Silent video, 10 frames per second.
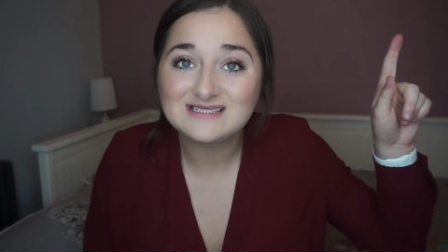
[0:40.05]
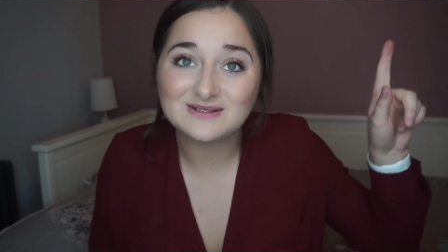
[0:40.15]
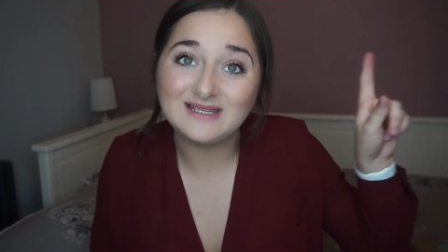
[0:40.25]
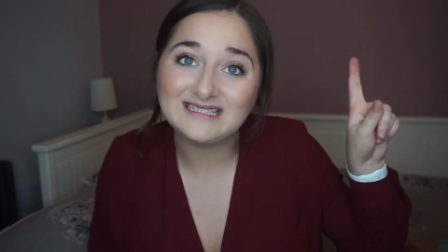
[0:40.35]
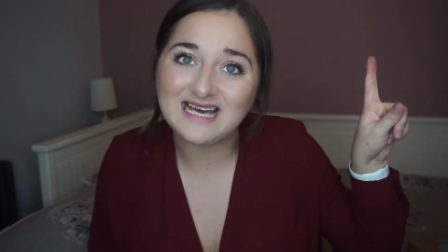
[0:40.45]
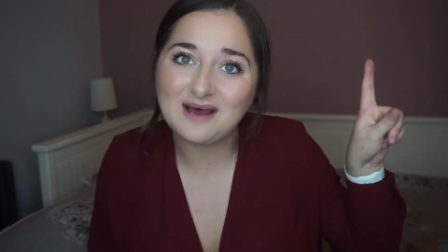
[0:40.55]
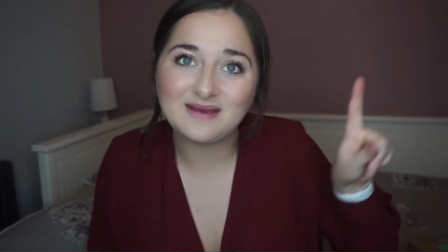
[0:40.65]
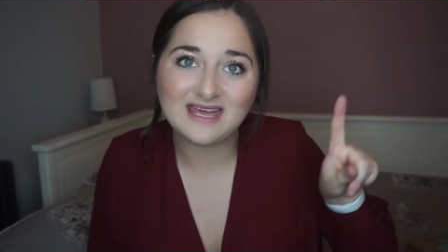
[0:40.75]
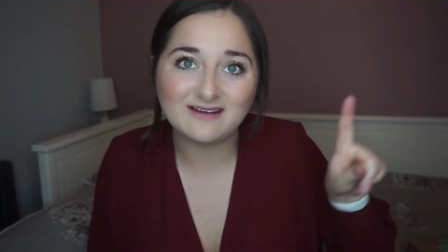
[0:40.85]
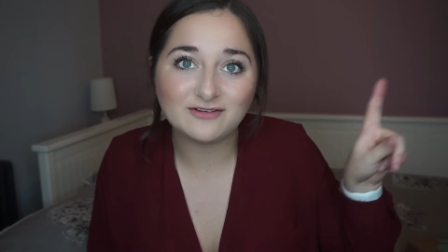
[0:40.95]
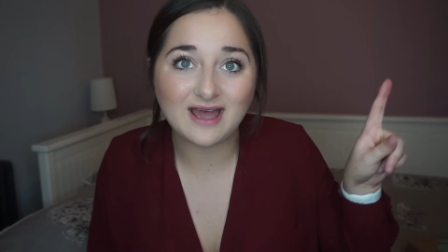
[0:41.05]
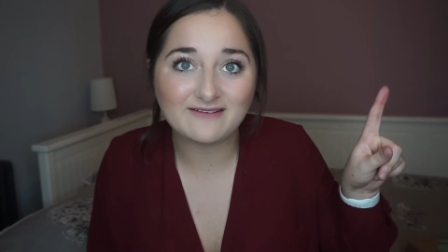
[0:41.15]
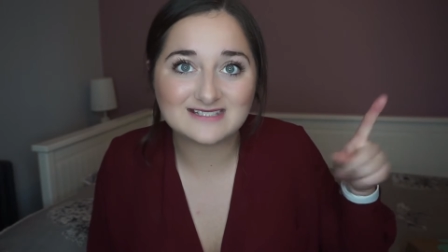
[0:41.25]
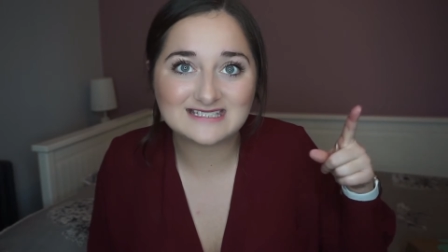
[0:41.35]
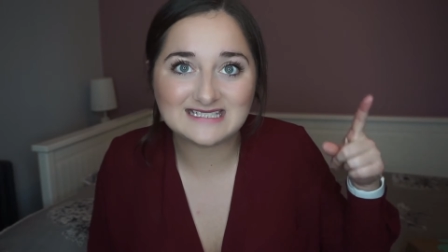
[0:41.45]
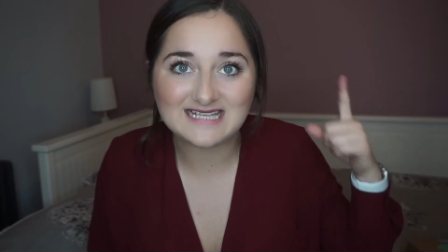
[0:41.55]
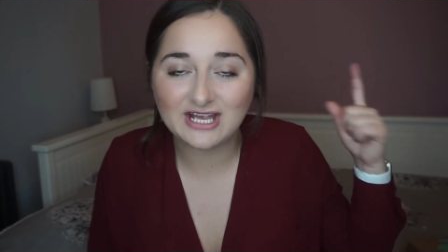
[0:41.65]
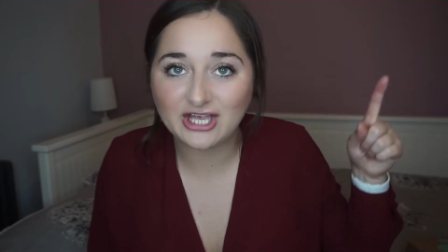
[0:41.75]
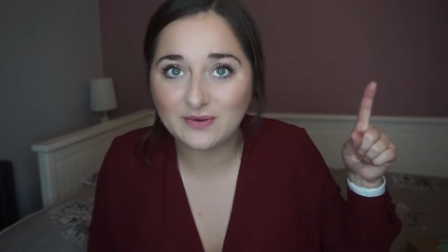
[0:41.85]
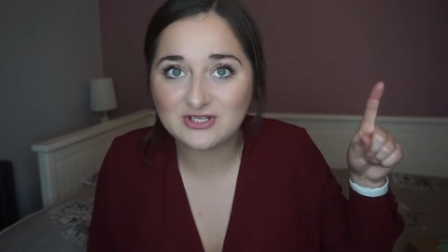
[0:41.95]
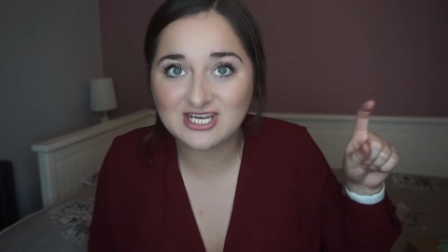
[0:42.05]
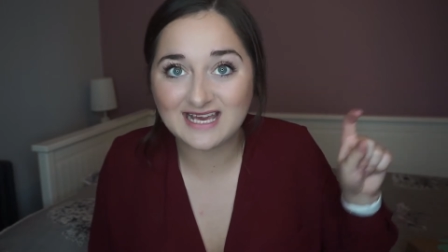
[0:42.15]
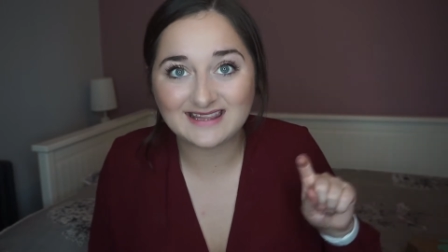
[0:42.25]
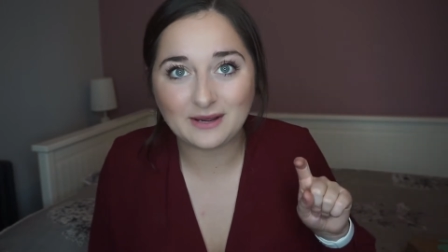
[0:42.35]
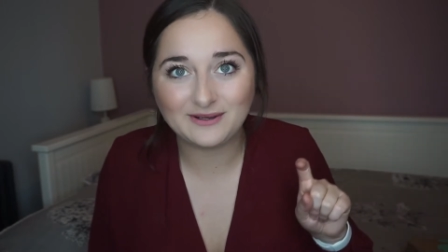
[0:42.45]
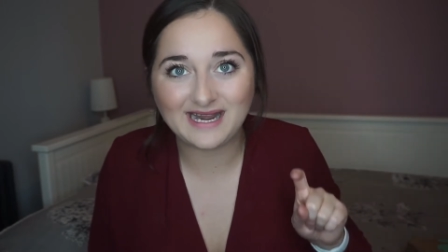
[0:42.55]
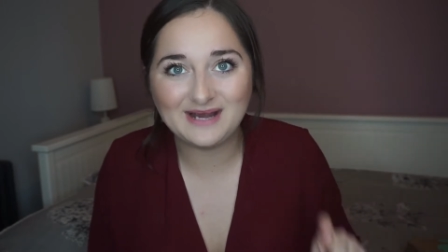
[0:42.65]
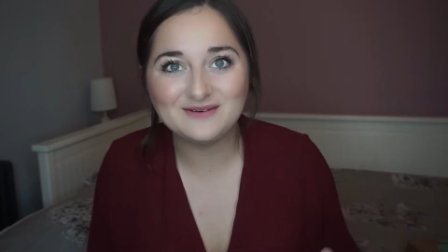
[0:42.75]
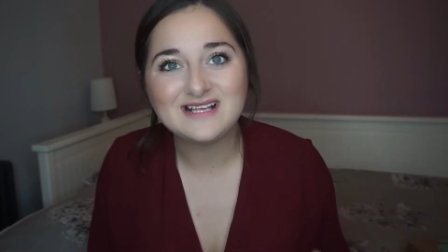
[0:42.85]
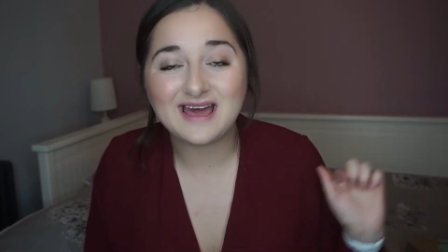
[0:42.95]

So I'll link that up here if you haven't seen that, go and check that one out.